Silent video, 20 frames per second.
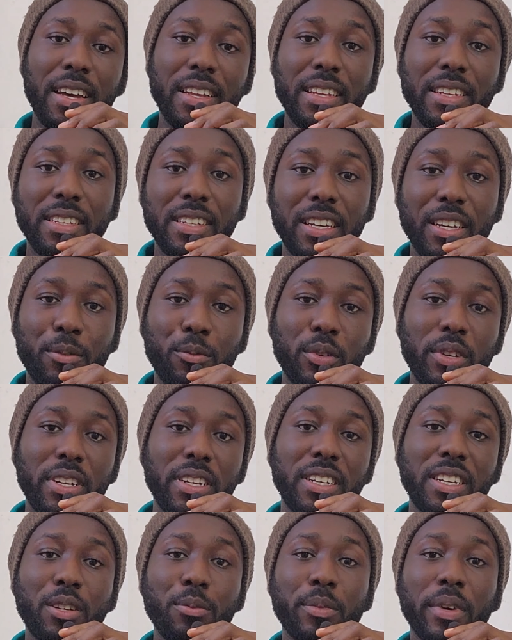At the time when I
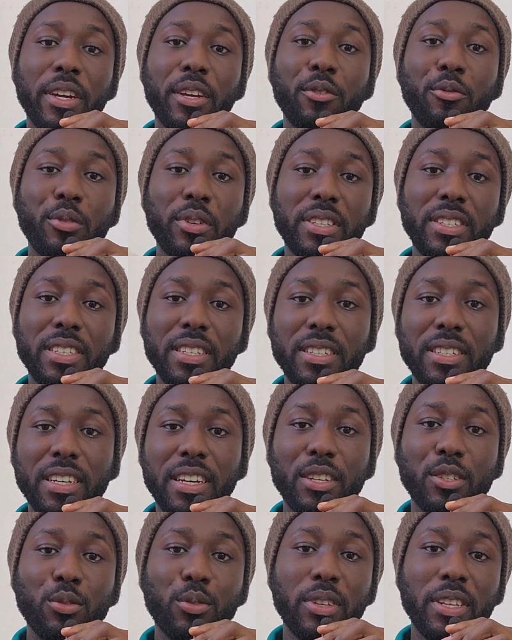did my research,
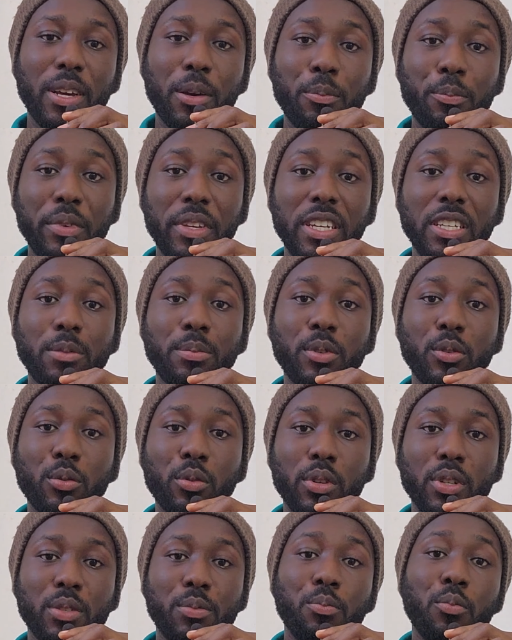I saw that PHP
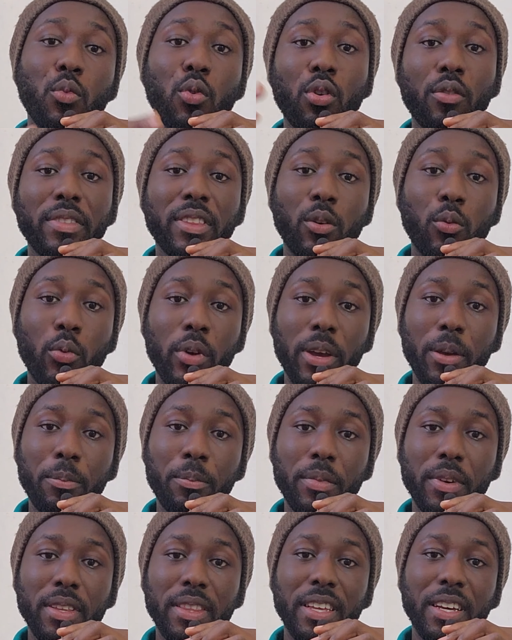was more of the
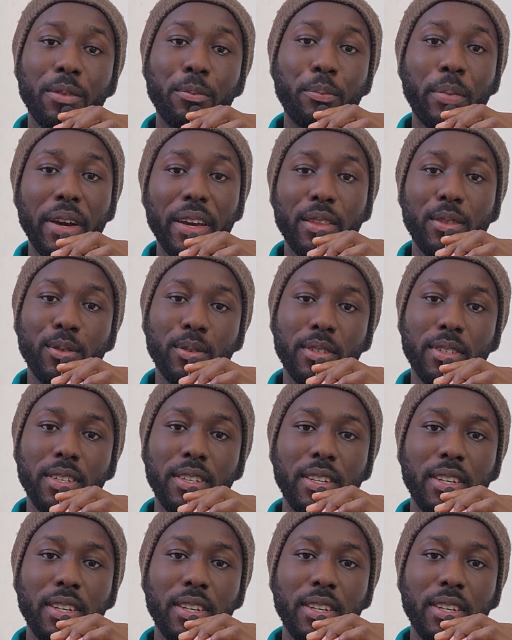web than Python.